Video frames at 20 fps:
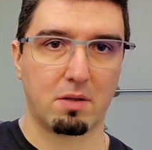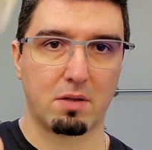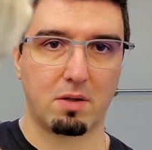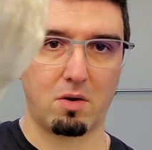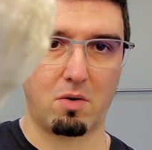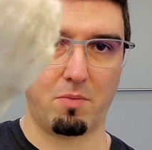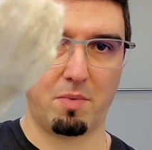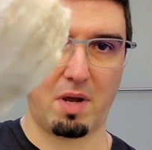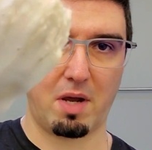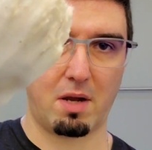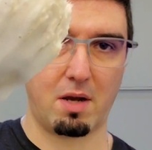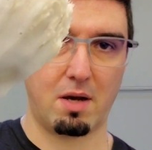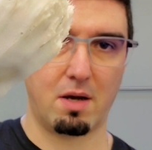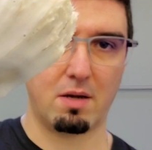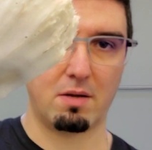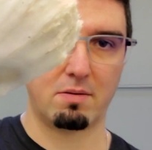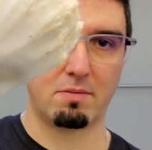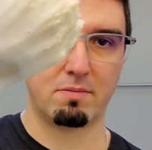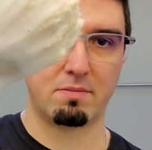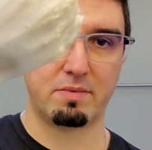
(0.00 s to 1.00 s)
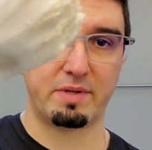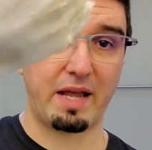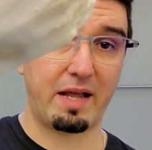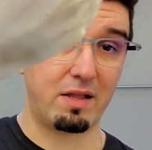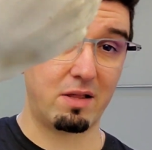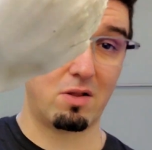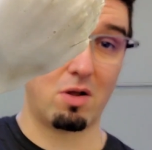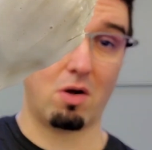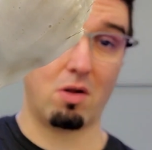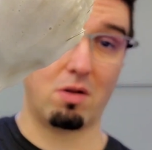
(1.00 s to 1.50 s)
the Omega
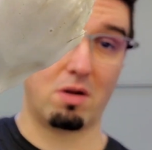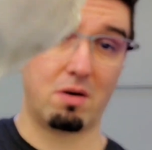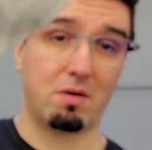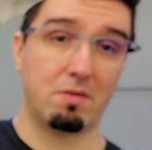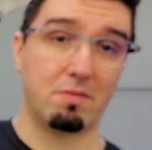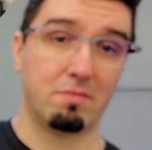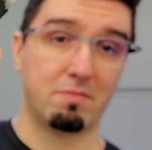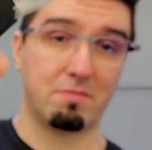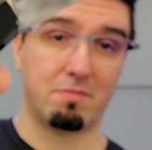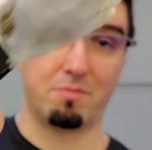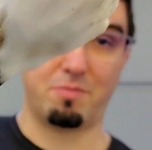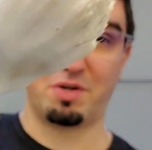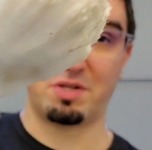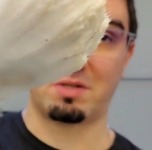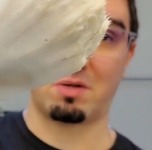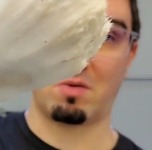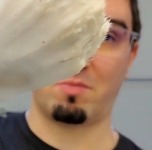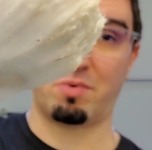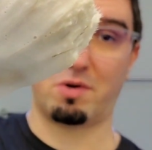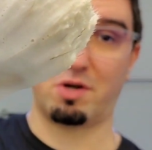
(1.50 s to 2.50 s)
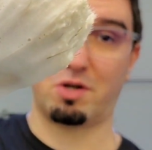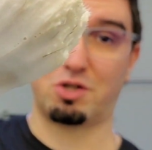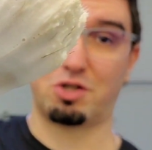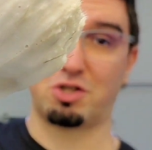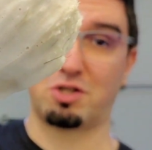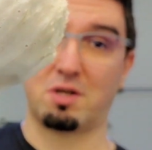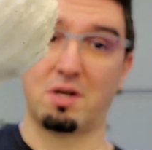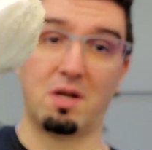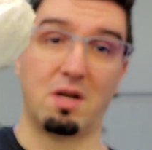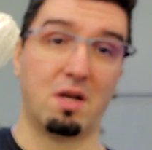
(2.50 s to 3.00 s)
$10 bristle
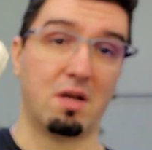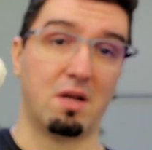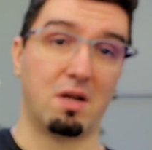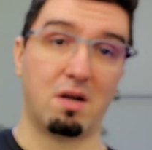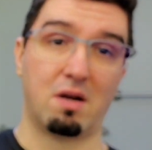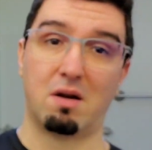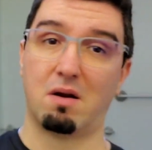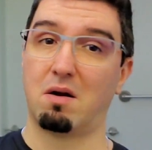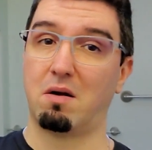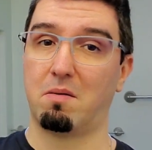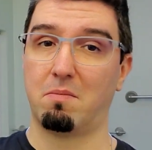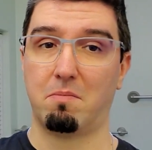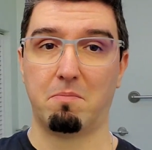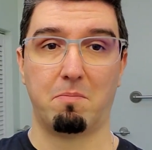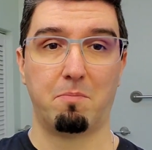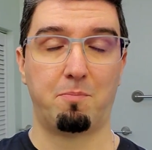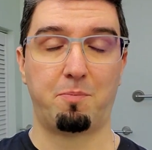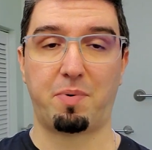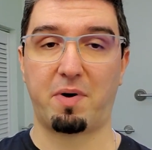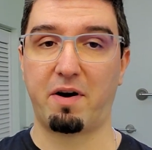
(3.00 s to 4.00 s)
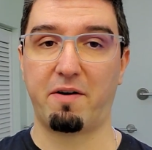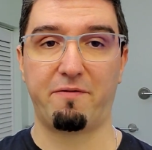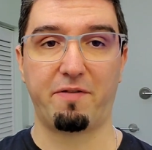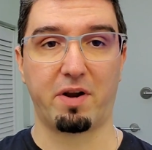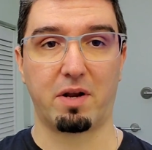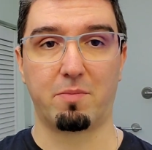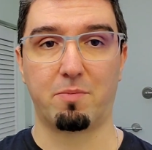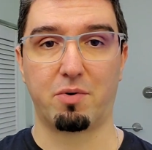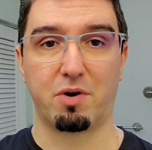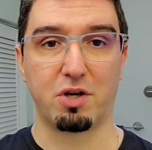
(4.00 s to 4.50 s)
brush.
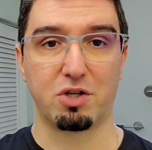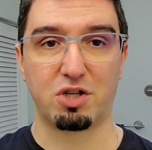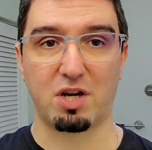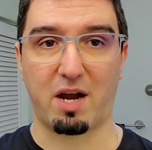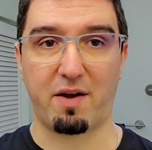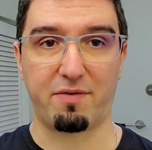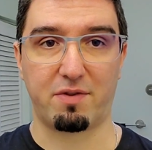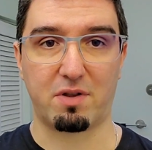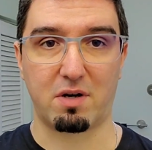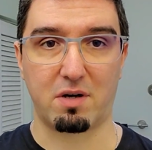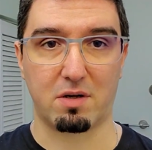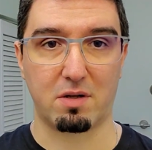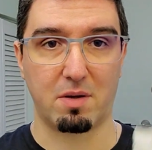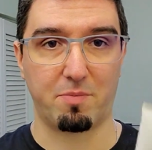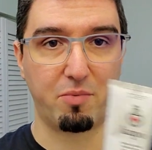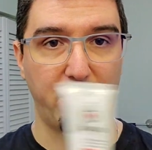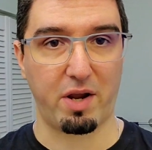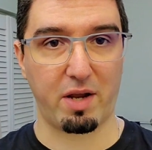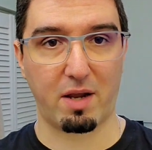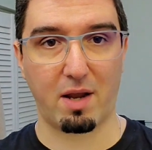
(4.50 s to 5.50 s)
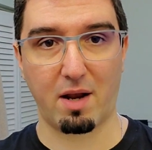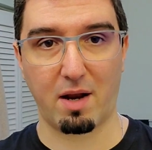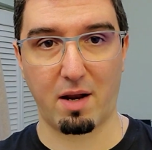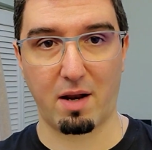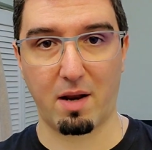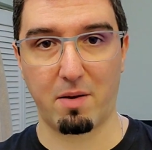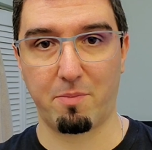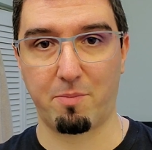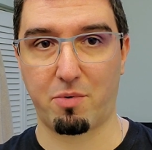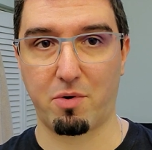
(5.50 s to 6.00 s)
Perfect brush after the
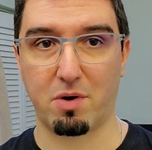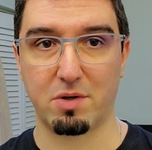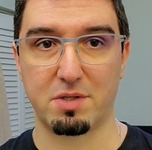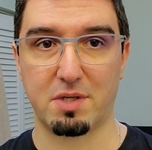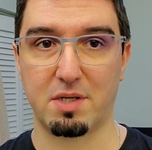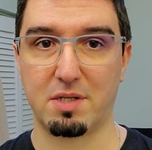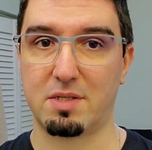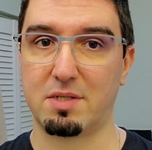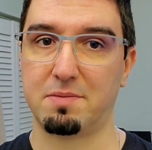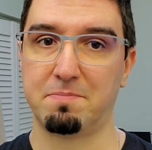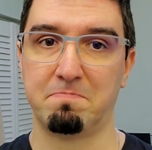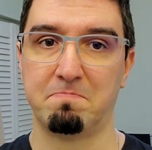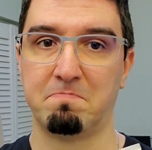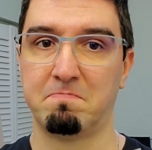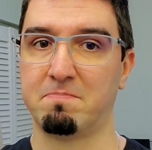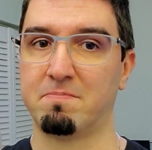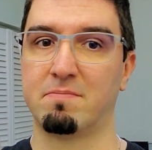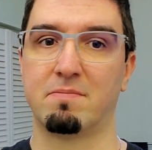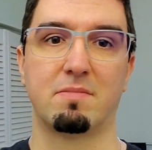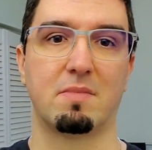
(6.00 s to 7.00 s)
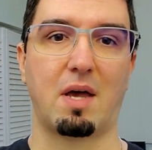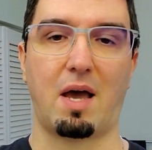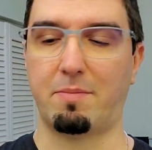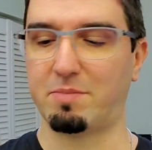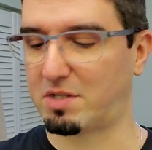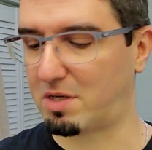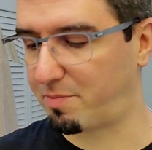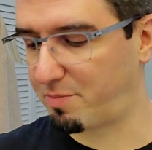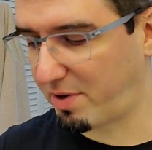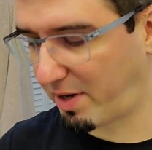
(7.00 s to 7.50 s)
breaking process.
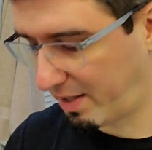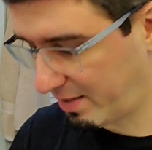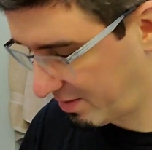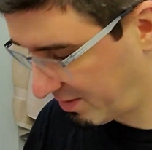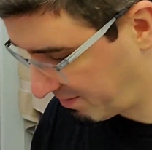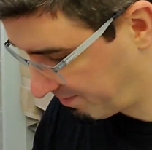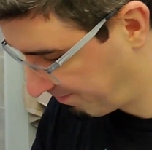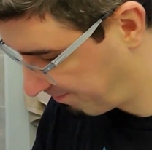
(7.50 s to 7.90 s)
I'm surprised.